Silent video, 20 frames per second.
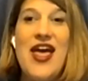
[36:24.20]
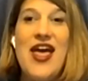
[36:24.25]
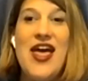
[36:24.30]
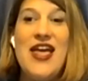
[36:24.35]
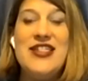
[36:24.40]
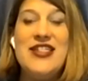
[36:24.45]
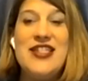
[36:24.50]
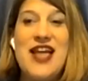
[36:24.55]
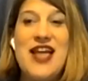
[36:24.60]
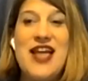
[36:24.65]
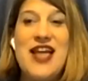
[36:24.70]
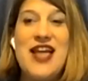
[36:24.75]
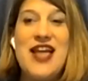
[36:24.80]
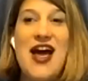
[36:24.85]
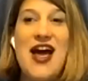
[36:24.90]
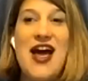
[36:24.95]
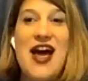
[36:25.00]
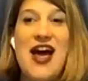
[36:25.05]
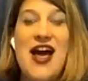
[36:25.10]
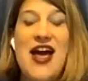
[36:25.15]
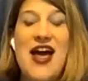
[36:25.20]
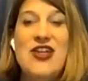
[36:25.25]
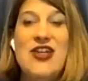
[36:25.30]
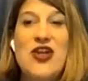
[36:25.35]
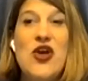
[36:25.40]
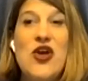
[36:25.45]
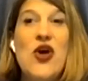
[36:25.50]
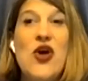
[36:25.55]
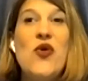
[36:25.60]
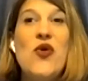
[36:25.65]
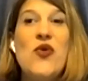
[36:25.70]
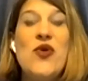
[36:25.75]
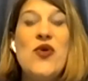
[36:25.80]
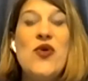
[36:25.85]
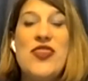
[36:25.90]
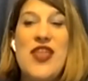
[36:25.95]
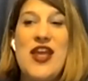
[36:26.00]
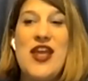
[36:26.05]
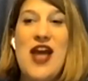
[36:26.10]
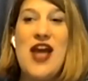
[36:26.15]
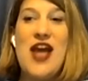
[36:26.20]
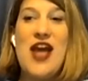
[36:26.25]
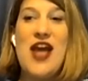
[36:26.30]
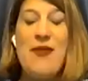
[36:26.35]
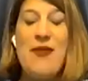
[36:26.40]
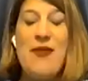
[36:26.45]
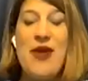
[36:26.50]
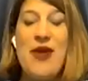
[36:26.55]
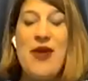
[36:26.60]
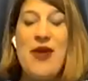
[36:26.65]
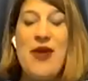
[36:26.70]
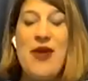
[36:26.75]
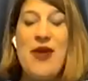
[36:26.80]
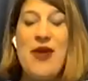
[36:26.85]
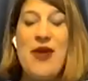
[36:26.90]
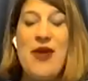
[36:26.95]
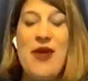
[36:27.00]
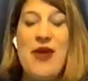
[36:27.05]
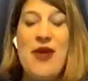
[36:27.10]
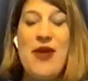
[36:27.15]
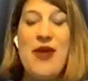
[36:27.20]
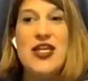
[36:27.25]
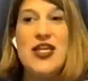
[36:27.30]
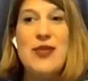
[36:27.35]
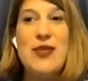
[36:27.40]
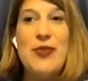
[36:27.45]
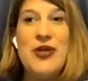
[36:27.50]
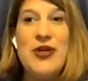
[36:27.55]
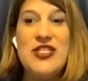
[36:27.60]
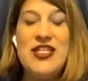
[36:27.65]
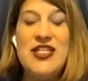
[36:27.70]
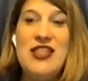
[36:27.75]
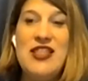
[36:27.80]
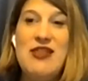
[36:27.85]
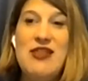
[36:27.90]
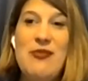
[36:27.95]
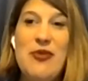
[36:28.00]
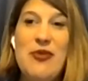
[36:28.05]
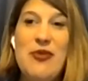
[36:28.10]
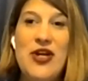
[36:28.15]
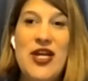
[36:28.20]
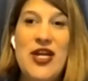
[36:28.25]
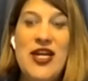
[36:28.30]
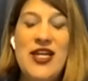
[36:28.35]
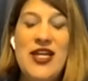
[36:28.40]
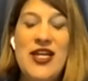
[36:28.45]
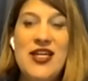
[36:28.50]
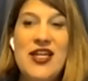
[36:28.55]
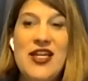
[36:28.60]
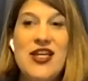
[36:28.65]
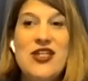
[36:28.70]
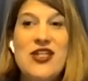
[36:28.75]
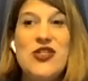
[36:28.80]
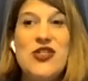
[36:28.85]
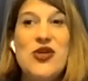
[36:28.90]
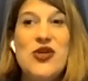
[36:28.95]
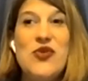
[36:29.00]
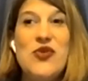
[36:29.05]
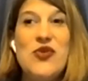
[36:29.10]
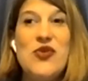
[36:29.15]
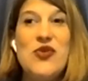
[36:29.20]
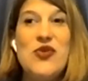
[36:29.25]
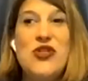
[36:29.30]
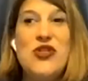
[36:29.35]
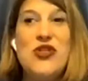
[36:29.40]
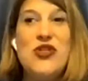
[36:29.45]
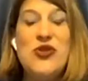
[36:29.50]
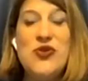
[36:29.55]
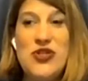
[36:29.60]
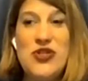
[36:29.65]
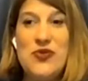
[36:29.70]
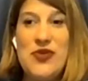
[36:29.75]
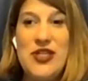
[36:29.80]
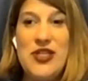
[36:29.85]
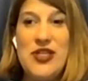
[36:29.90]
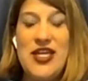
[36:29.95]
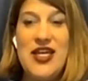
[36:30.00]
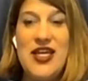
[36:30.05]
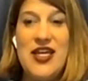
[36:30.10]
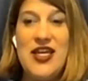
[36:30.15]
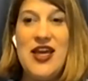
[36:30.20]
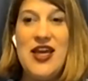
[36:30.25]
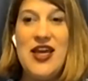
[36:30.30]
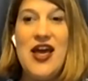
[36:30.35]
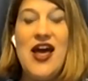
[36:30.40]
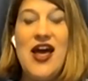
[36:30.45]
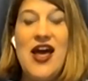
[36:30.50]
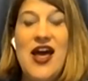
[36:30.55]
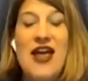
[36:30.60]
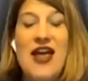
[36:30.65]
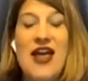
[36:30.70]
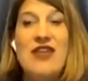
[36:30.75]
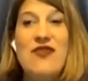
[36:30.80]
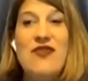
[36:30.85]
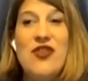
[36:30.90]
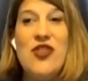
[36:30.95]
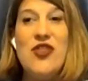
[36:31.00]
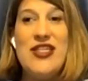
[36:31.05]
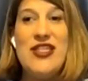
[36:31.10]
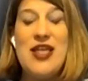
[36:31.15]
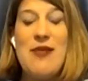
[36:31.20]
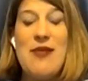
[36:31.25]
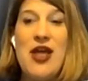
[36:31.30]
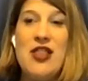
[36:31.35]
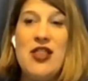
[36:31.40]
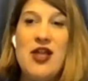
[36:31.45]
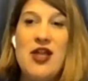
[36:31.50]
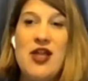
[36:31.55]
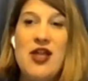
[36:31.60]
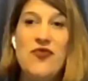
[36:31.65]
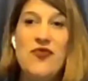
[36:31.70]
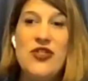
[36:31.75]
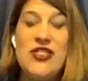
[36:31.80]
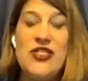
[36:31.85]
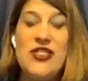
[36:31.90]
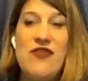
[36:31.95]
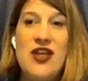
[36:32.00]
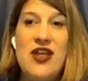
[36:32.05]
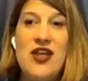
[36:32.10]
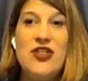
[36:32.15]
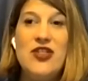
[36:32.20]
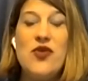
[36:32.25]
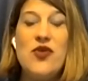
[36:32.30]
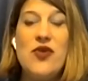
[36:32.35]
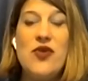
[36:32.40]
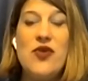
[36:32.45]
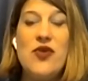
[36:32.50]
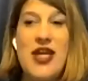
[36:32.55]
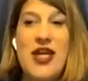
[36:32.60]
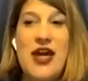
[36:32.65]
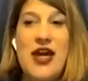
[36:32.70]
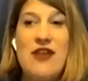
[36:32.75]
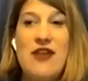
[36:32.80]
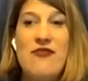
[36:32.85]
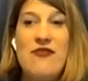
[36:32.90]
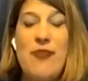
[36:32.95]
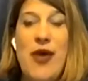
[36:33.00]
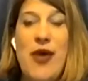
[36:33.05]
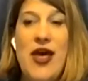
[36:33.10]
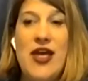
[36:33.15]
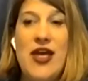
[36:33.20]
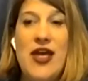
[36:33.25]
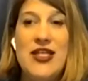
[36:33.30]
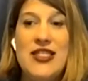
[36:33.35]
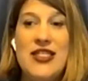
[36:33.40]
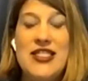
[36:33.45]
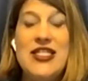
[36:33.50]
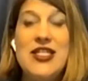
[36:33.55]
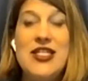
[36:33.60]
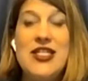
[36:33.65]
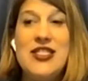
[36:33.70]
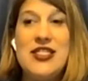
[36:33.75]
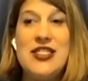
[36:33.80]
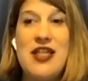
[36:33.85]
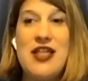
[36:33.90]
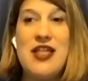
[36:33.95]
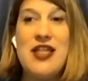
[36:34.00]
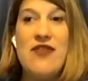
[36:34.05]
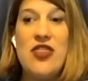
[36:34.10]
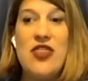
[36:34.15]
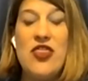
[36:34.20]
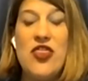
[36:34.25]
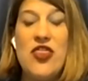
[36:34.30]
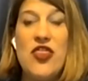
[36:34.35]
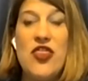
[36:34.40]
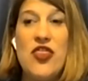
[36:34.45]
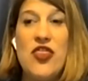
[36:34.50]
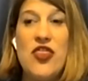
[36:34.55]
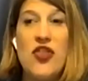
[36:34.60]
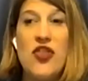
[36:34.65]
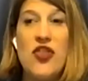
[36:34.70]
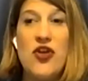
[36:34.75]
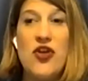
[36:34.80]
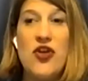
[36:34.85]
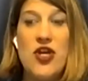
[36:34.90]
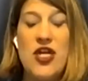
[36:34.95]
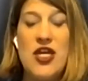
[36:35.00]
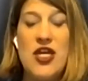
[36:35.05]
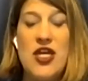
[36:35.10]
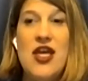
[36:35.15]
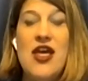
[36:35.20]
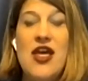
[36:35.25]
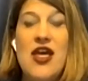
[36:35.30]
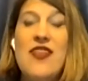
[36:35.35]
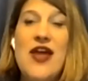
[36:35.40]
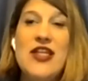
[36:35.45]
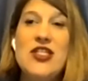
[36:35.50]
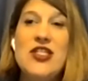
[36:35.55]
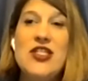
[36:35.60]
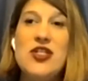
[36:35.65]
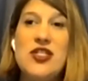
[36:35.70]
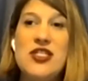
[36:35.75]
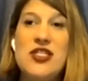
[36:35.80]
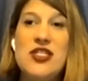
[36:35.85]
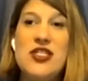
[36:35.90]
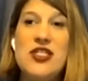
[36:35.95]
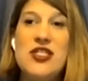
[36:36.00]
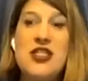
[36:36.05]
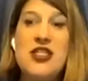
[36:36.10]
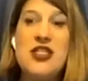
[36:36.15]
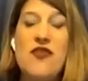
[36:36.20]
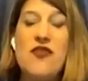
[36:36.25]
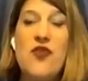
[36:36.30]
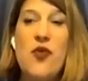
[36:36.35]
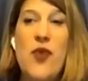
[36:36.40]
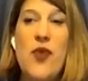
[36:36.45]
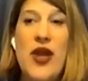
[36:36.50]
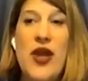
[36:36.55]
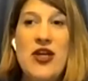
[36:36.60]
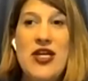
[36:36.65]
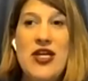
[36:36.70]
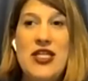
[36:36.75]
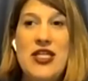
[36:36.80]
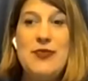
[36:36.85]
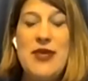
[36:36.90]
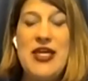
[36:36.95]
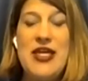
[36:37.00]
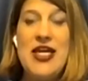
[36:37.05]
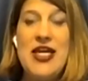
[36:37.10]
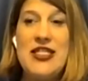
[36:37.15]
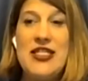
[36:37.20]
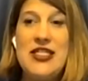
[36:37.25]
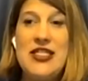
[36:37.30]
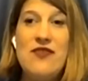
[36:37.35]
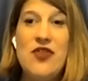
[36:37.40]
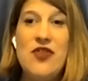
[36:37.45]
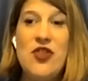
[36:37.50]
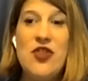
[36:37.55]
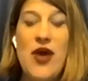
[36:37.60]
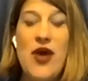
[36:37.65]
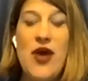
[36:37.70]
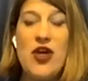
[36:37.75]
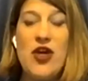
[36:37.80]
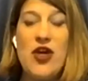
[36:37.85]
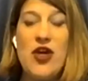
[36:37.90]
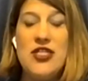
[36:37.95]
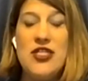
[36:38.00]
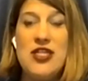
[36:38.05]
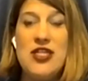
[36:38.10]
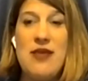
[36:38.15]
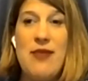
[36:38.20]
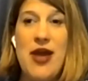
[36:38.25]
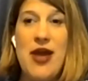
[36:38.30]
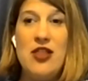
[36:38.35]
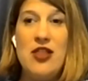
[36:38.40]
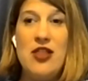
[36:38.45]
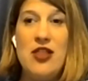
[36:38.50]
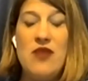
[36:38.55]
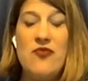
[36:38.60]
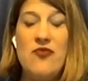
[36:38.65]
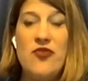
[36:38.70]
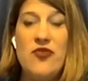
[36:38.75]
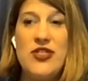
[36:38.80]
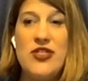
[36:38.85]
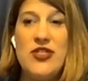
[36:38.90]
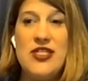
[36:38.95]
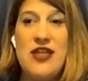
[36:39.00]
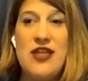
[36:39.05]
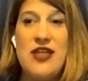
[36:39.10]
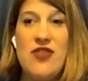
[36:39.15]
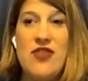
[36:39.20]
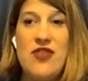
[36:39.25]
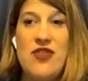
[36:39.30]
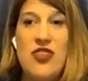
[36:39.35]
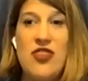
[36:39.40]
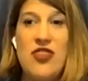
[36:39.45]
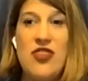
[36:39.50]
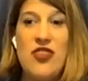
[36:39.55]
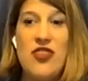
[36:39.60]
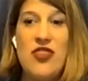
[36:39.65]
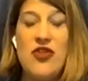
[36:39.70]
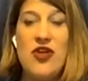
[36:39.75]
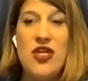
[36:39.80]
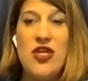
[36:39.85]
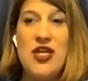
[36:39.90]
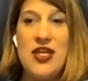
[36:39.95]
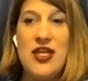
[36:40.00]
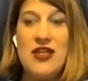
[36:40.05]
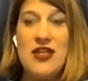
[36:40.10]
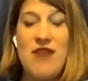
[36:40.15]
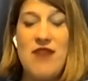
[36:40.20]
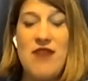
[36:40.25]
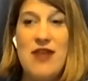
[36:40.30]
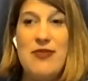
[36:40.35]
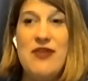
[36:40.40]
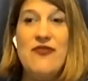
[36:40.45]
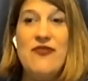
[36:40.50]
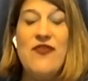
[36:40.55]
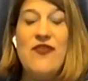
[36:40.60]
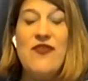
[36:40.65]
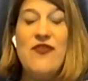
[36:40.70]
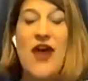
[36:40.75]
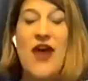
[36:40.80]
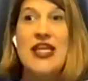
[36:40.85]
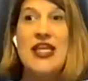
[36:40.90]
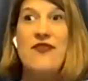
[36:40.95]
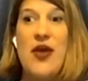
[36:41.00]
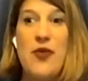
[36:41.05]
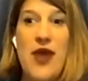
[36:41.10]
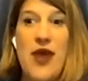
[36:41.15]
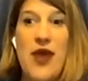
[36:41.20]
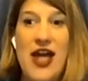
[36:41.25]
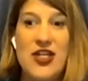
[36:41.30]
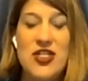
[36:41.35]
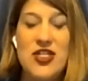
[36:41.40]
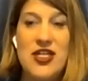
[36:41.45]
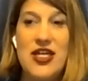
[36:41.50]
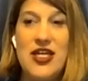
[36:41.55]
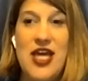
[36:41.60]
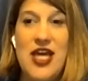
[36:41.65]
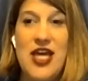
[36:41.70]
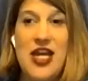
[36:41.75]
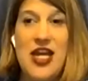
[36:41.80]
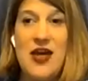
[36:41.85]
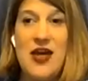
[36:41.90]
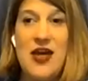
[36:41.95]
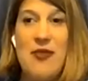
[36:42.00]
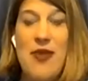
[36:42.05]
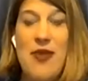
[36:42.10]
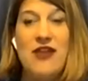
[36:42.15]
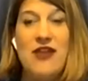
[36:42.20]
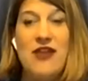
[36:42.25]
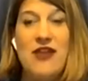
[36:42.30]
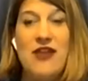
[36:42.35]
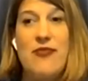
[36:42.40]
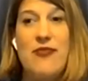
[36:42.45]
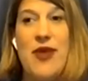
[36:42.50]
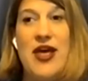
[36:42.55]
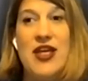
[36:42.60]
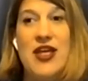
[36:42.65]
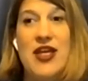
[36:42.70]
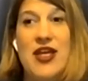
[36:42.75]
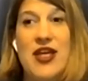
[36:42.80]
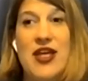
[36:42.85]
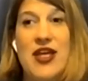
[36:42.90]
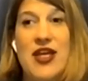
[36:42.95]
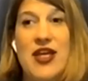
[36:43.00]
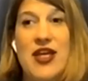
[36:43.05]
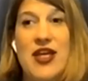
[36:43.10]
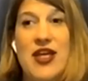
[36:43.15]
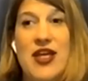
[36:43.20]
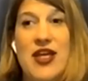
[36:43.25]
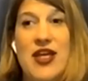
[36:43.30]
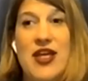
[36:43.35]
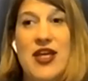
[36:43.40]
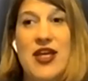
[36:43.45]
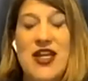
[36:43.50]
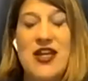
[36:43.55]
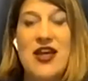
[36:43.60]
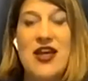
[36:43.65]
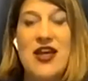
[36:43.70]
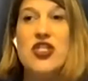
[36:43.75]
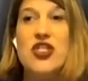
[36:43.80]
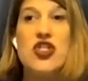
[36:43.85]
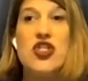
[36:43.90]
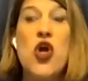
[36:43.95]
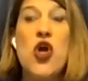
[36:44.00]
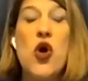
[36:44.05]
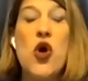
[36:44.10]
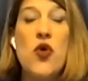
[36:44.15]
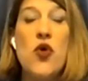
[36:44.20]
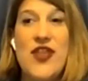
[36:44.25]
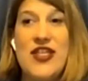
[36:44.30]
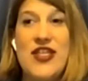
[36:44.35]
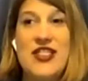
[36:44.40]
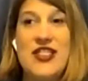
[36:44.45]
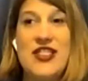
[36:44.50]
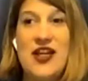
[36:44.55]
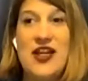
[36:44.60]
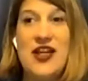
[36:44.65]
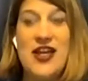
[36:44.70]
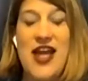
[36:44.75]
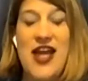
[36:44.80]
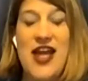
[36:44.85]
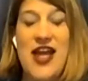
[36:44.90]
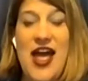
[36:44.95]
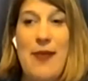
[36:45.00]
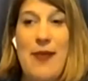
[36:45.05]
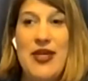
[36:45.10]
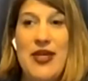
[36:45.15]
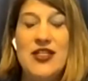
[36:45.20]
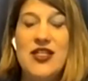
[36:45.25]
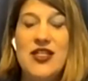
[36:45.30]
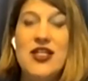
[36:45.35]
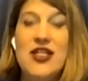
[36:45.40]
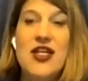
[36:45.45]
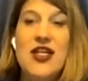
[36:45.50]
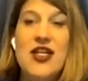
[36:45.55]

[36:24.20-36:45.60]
And I know that I'm kind of a groggy person in the morning. So usually, even though I set my alarm for 7, I don't get out of bed until 7:30. And that's good self-awareness because even though I could set my alarm for 7:30 and I'd be fine if I were actually to get up out of bed and start getting ready, I just know that that's not going to happen.